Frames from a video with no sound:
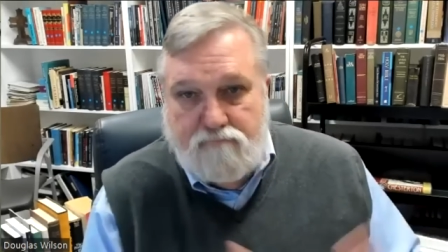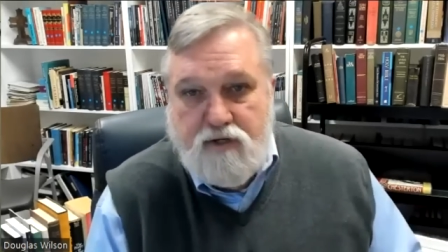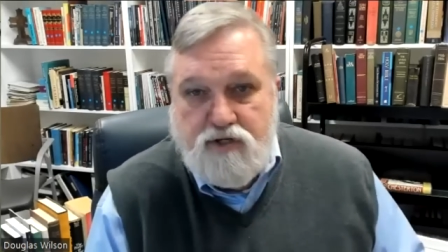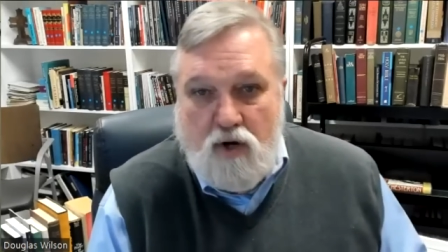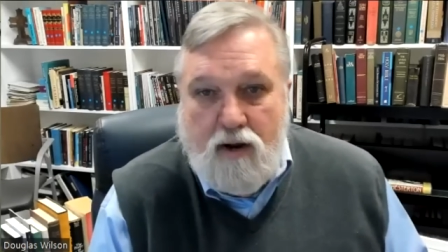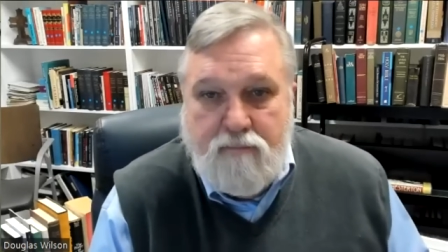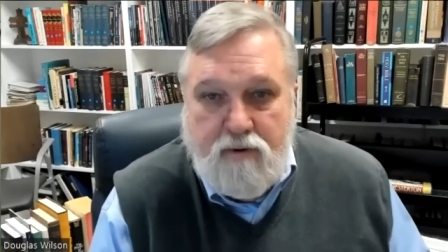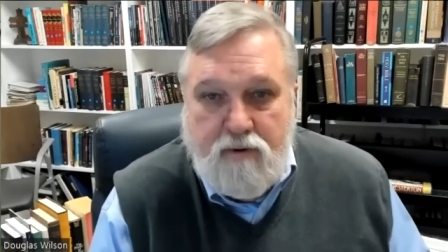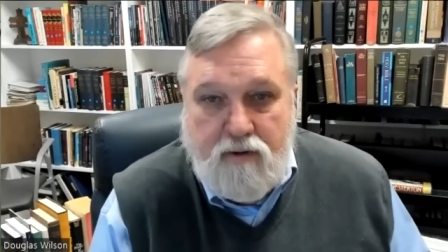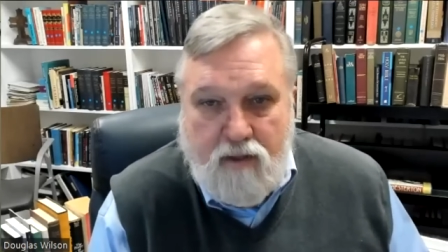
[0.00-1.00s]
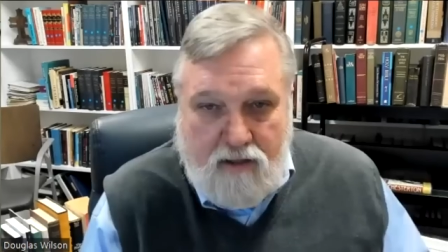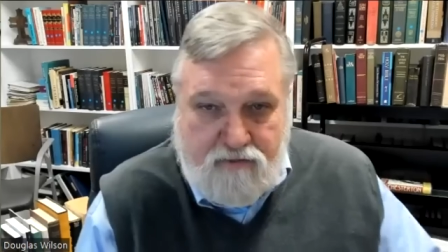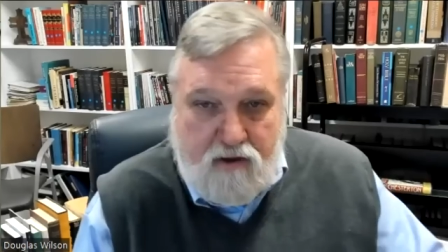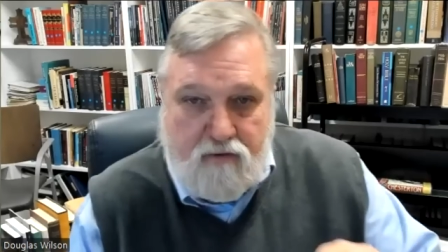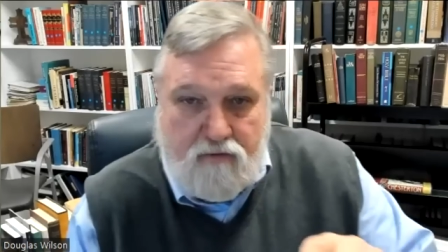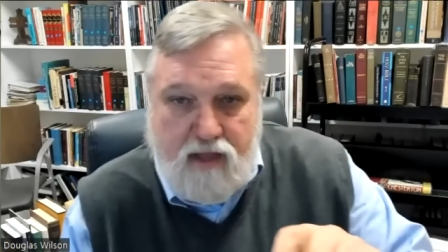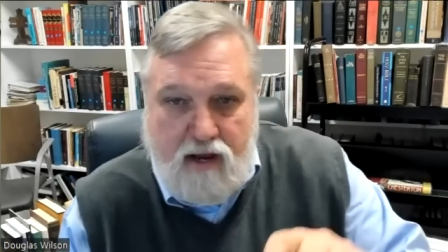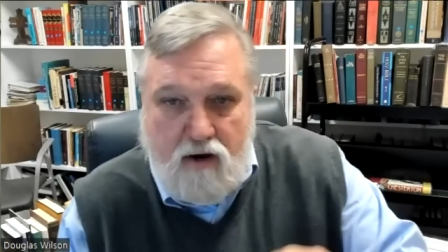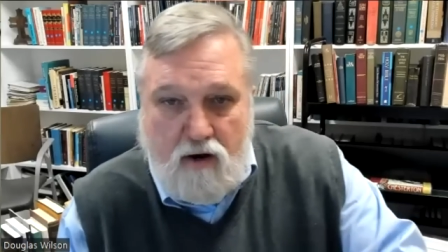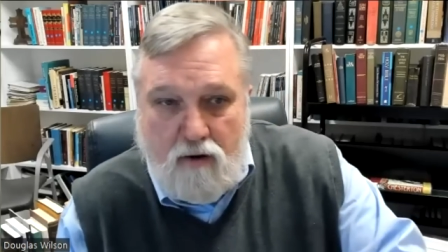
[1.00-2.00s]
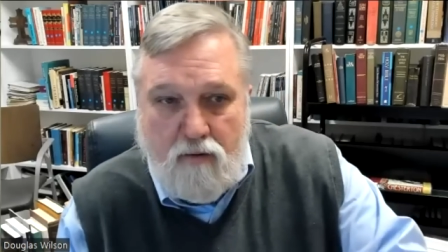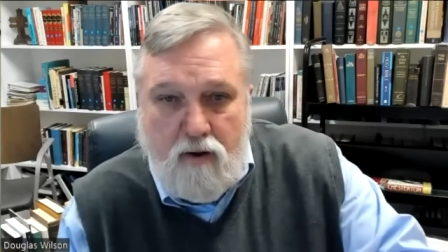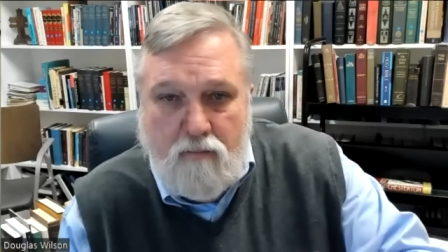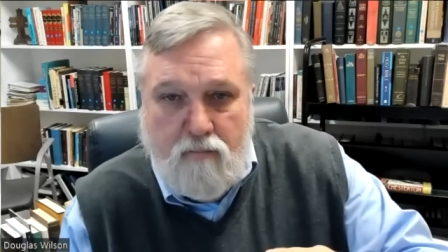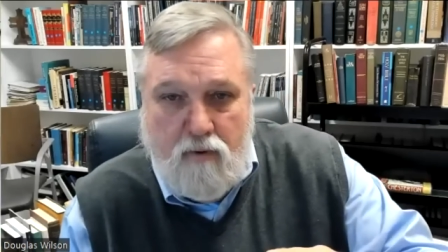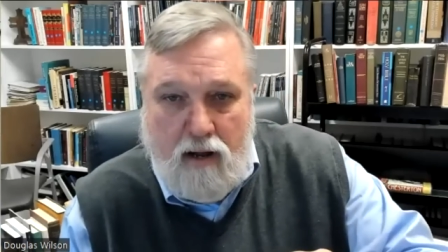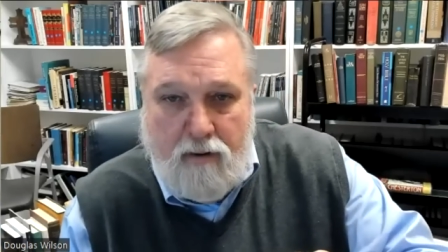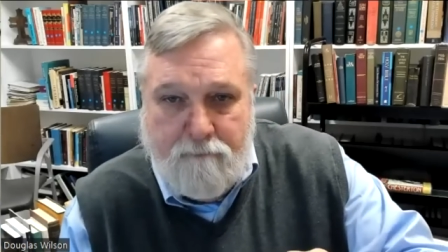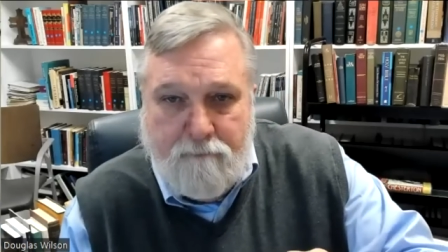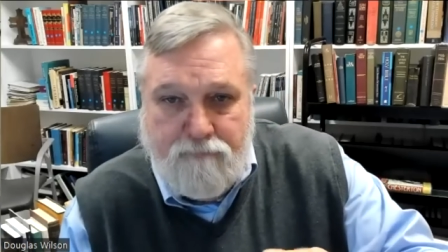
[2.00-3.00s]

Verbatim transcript: so I'm, I think that they are, um,